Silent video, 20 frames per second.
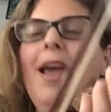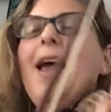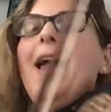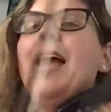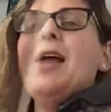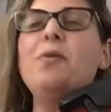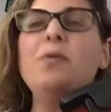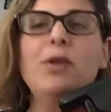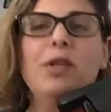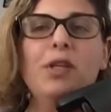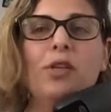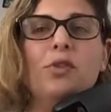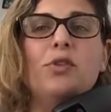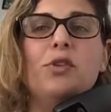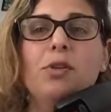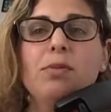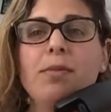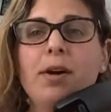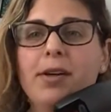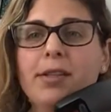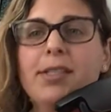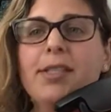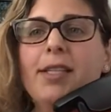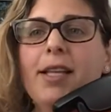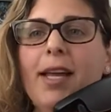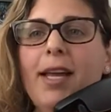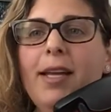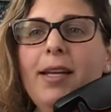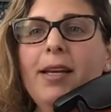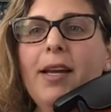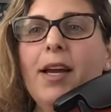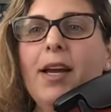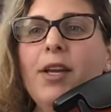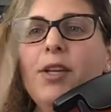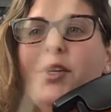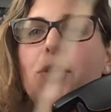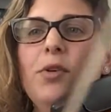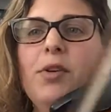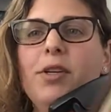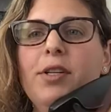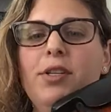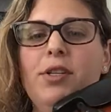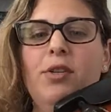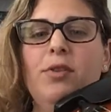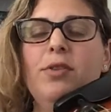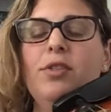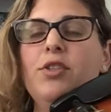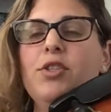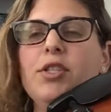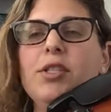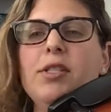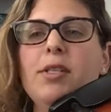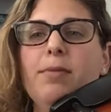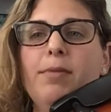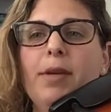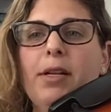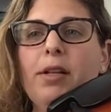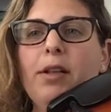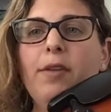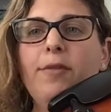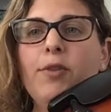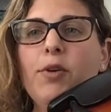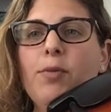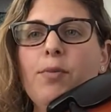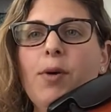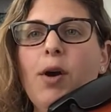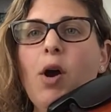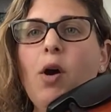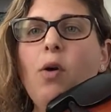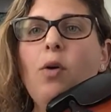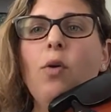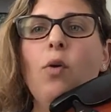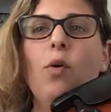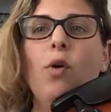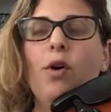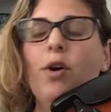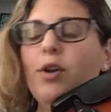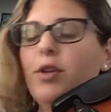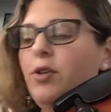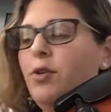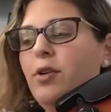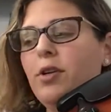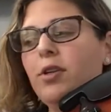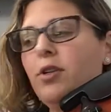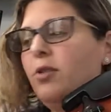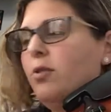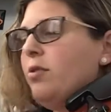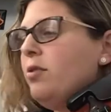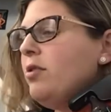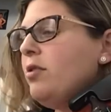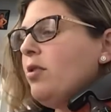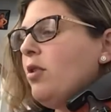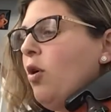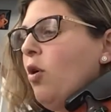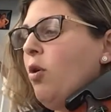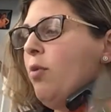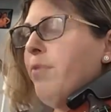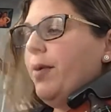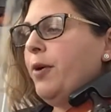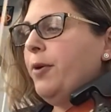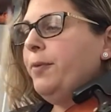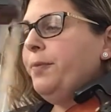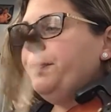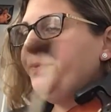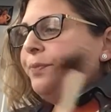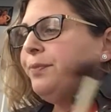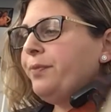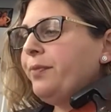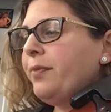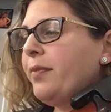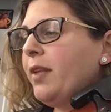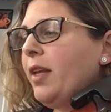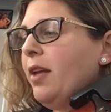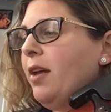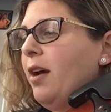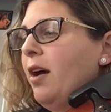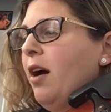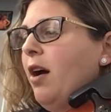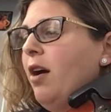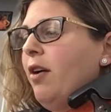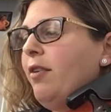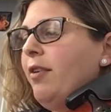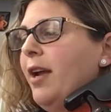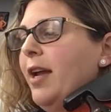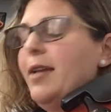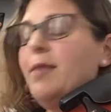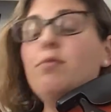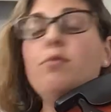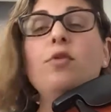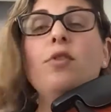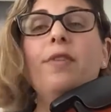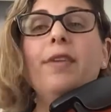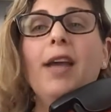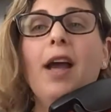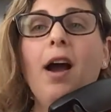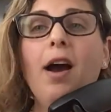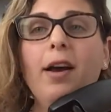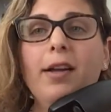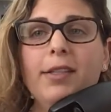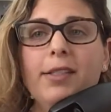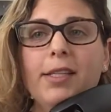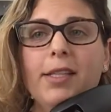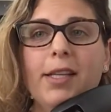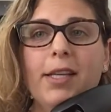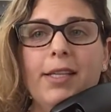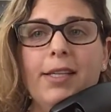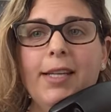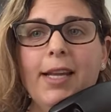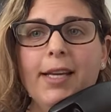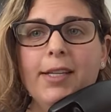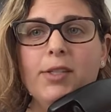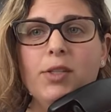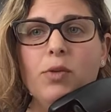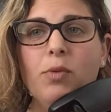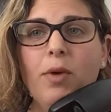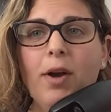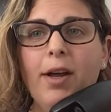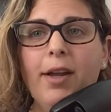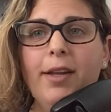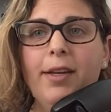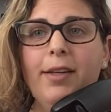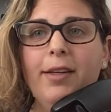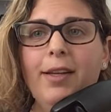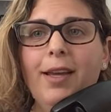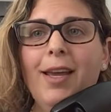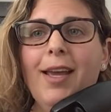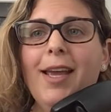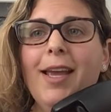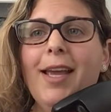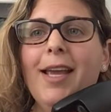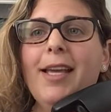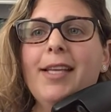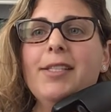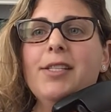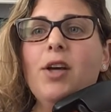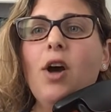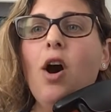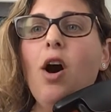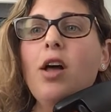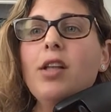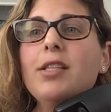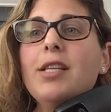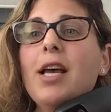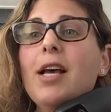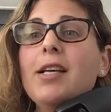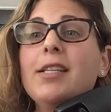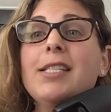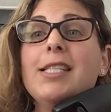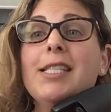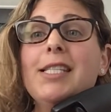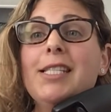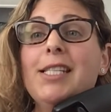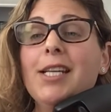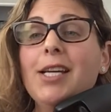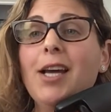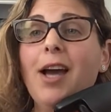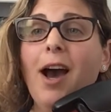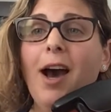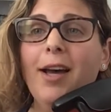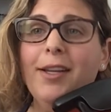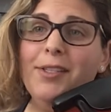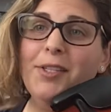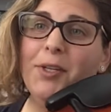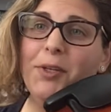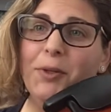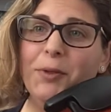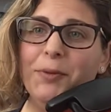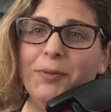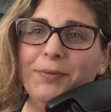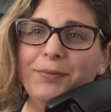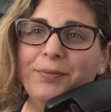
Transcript: And when you do martelé, you can use just the middle of your bow or you can use the whole bow. All right, moving on to the next one is called staccato.